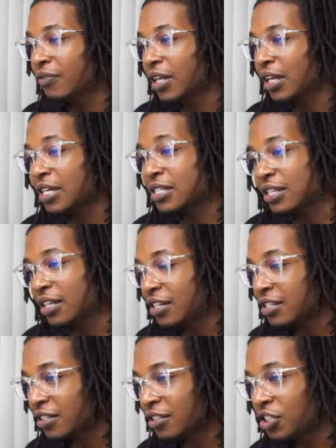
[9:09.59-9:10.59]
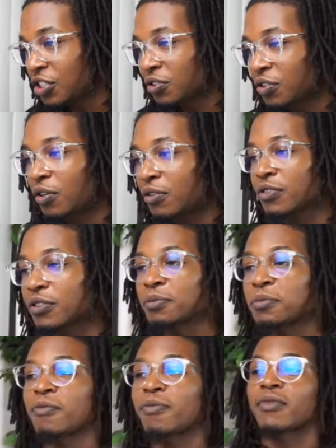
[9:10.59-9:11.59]
less than his initial offer.
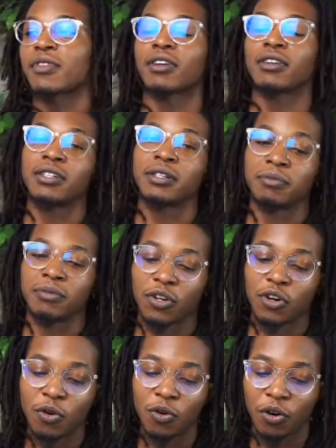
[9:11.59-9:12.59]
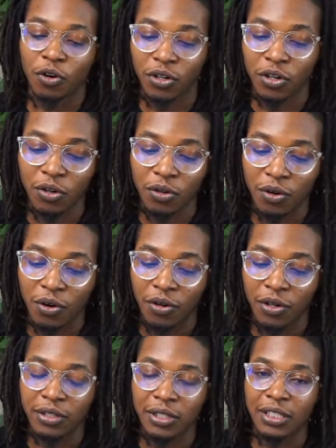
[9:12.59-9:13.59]
Um, go go
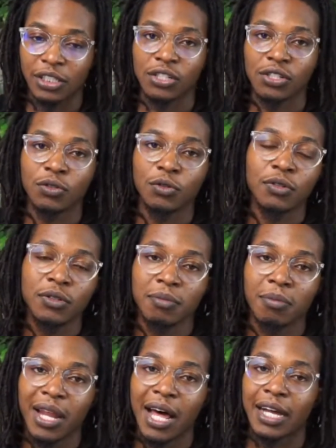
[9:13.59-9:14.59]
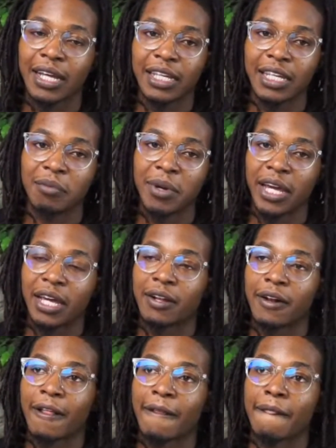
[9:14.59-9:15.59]
on, just Google block eBay,
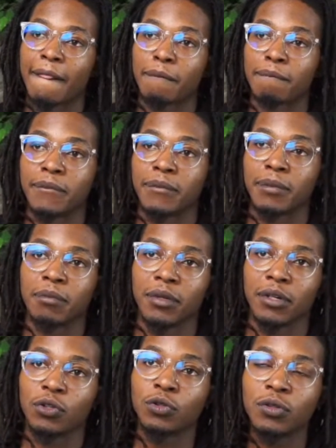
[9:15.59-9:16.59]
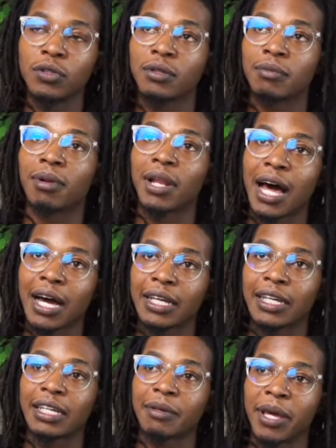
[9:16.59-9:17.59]
Google block
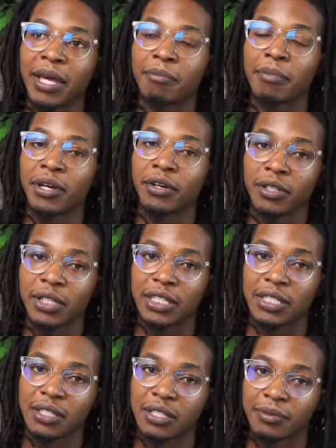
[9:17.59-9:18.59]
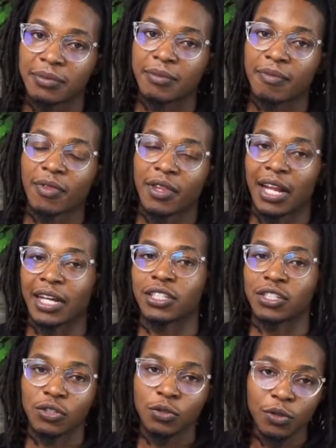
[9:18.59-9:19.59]
eBay bidder list I
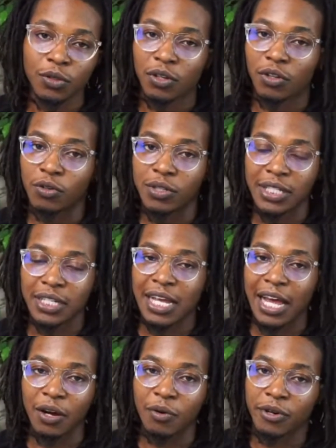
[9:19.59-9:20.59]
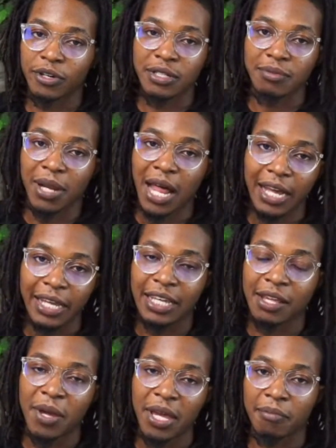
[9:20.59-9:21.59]
just Google those exact words, block
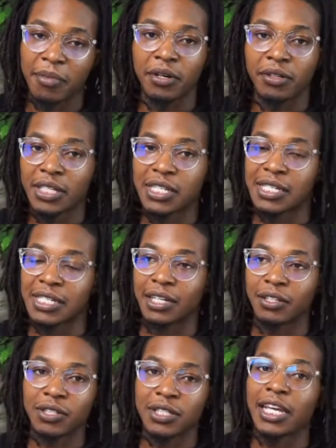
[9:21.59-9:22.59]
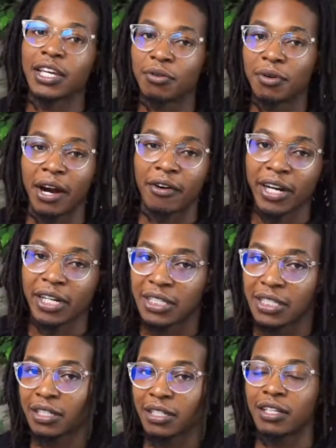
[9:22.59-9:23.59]
eBay bidder list, and it'll take you directly
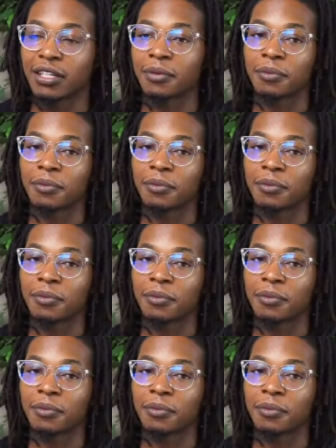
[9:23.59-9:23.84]
to the link.